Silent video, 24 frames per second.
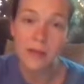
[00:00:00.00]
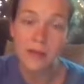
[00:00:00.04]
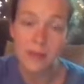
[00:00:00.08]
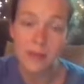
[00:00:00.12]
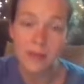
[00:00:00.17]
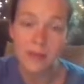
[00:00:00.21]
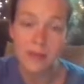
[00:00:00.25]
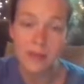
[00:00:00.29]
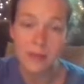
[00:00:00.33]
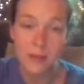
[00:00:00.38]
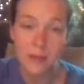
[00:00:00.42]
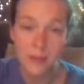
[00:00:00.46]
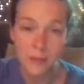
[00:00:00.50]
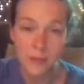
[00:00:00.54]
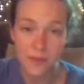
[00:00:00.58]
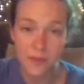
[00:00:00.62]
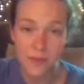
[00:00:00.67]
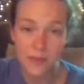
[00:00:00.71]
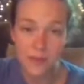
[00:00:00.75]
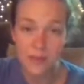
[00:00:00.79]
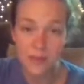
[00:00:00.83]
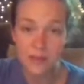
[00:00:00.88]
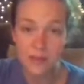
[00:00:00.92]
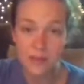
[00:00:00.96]
because there's some
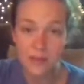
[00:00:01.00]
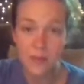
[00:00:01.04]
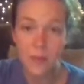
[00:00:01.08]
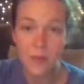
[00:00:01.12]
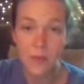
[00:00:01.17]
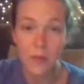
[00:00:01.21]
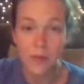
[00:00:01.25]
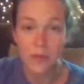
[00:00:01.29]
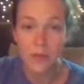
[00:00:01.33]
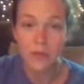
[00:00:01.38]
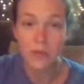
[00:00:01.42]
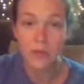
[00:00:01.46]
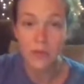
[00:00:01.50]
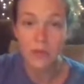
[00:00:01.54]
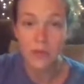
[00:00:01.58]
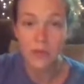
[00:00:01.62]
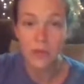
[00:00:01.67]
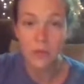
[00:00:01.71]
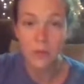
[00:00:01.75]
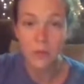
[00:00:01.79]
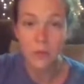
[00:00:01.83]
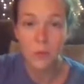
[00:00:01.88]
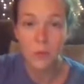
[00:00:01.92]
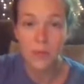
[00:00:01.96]
things that we can
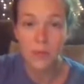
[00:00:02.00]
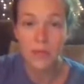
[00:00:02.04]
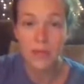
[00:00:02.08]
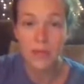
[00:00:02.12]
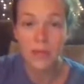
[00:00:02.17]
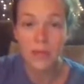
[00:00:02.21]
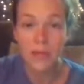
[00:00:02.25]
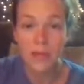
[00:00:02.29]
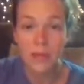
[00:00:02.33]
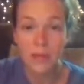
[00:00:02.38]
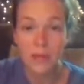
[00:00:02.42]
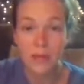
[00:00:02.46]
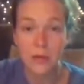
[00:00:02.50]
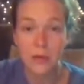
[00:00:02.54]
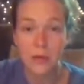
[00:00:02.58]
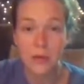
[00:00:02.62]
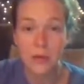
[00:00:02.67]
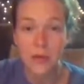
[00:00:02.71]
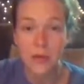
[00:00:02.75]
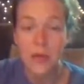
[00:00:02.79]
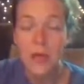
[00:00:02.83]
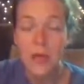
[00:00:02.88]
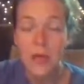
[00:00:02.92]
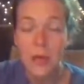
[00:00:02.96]
do. We can
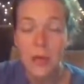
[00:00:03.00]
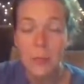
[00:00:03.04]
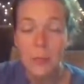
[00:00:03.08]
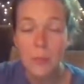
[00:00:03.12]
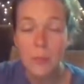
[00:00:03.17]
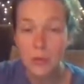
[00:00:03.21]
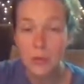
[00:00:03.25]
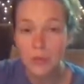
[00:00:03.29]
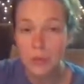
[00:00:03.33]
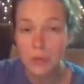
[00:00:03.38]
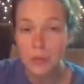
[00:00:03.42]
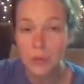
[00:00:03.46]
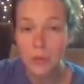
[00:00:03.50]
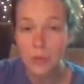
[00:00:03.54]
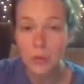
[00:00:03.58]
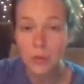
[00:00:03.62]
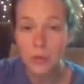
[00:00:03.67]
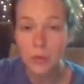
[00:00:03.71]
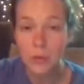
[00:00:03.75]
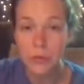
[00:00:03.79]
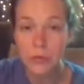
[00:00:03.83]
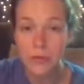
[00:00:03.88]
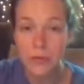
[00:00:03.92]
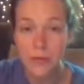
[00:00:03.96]
either push
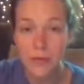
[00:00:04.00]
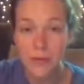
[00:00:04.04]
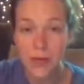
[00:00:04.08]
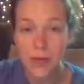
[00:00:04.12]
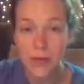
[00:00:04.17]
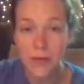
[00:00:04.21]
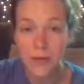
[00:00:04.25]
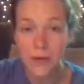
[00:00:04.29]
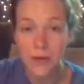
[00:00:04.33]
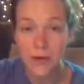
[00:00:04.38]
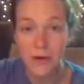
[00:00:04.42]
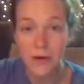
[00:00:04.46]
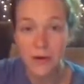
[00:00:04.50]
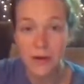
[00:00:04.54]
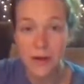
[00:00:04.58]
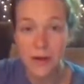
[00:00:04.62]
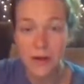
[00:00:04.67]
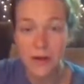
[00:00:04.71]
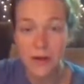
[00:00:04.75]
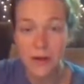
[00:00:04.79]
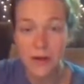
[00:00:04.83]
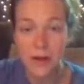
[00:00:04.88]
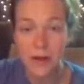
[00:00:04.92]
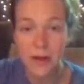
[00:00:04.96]
through together
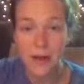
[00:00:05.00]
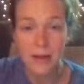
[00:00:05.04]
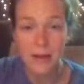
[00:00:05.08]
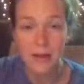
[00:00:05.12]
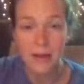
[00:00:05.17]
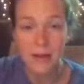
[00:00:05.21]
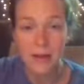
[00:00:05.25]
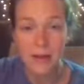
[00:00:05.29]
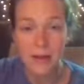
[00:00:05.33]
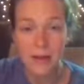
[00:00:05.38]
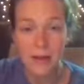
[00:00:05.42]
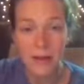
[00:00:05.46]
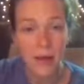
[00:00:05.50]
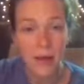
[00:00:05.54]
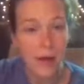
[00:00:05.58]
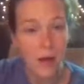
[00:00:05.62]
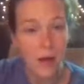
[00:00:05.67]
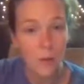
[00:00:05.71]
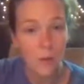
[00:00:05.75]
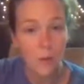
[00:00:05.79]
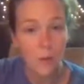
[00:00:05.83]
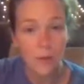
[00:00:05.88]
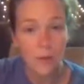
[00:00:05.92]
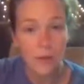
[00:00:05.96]
and I can
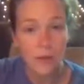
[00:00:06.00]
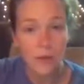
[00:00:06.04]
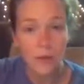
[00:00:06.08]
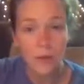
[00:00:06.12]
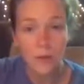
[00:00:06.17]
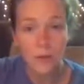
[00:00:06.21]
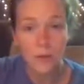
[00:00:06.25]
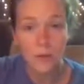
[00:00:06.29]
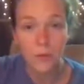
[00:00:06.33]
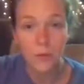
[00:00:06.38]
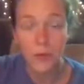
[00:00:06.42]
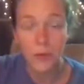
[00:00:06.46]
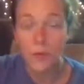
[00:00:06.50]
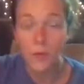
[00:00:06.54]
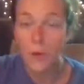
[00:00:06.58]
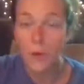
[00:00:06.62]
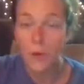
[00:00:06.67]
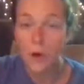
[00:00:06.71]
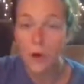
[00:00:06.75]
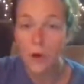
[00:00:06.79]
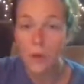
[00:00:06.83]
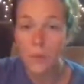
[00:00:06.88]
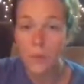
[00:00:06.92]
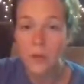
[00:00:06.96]
help you get through it,
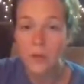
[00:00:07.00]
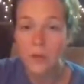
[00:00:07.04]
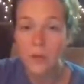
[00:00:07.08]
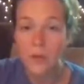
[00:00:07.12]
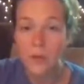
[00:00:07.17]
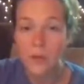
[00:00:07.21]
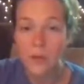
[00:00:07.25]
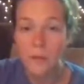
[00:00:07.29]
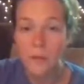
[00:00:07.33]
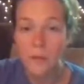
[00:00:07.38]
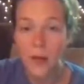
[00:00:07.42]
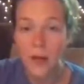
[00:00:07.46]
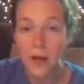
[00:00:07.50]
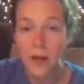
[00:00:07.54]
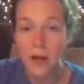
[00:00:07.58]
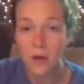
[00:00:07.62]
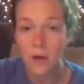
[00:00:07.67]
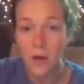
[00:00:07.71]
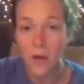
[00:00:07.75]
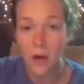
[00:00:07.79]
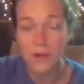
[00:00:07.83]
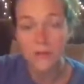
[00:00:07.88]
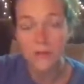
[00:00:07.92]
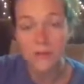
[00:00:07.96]
or we can
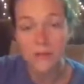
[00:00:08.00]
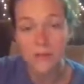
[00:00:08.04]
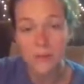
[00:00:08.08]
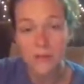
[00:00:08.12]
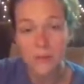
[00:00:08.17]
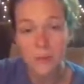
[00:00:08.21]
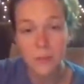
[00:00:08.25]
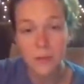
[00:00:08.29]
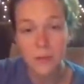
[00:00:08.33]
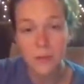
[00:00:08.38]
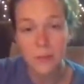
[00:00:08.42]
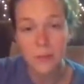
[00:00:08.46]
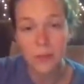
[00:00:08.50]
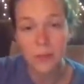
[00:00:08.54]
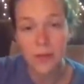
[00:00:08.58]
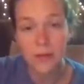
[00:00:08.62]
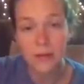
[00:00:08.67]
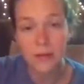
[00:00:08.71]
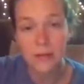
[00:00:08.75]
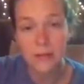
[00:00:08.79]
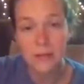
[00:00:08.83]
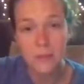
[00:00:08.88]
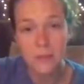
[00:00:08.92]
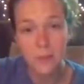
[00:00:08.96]
back off on some of the
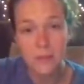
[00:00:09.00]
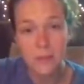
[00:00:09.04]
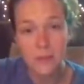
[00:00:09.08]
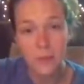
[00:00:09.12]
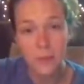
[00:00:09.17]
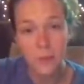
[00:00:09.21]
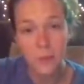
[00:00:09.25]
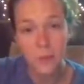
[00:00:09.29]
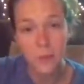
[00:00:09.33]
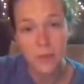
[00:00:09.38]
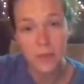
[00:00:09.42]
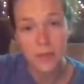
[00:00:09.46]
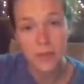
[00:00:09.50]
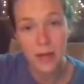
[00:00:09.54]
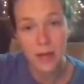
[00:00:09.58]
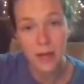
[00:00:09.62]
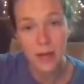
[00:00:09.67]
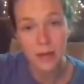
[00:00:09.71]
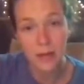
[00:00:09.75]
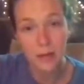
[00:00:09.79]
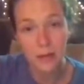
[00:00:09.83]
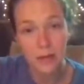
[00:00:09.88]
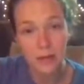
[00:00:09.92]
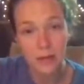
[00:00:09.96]
products to make it more
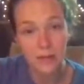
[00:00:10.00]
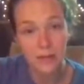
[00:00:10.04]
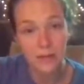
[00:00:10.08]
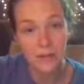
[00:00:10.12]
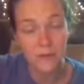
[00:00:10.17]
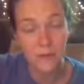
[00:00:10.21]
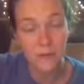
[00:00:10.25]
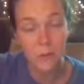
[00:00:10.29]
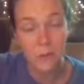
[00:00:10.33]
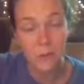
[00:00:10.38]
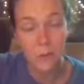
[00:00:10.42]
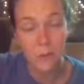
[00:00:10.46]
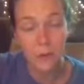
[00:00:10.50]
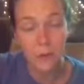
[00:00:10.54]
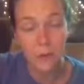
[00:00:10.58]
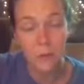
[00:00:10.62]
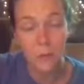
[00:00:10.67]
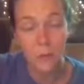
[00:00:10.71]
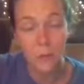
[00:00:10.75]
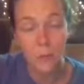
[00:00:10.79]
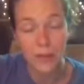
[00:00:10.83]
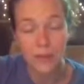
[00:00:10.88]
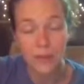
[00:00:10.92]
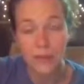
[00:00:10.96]
tolerable, even though
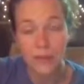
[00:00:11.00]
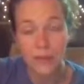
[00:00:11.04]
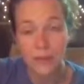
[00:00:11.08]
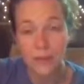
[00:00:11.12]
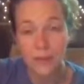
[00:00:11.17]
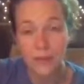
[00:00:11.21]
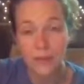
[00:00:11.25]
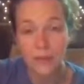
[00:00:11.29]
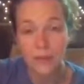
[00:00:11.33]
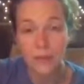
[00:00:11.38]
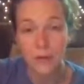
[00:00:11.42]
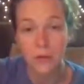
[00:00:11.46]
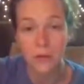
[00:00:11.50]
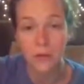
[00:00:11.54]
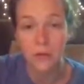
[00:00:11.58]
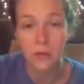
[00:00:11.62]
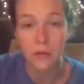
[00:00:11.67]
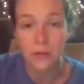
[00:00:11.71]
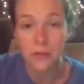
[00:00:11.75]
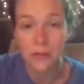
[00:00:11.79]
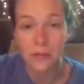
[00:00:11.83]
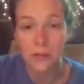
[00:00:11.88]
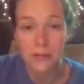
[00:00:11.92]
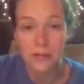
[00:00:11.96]
it will lengthen your
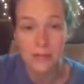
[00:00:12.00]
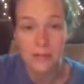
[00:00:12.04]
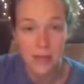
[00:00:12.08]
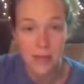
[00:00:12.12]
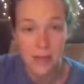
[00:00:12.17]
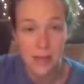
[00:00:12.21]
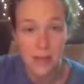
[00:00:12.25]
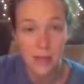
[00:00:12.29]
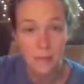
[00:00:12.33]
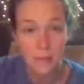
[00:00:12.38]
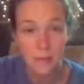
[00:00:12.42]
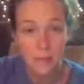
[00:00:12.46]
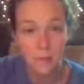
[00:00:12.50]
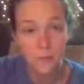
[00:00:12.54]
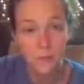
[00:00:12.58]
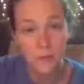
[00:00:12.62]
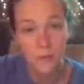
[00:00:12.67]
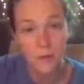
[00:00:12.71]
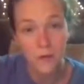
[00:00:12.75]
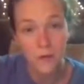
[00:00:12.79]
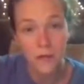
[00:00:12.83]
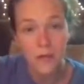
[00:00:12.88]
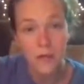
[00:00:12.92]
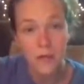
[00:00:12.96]
healing time,
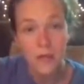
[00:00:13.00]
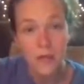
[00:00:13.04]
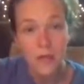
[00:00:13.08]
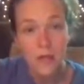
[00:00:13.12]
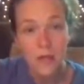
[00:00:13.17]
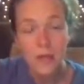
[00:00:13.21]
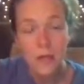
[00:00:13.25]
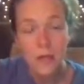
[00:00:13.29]
right?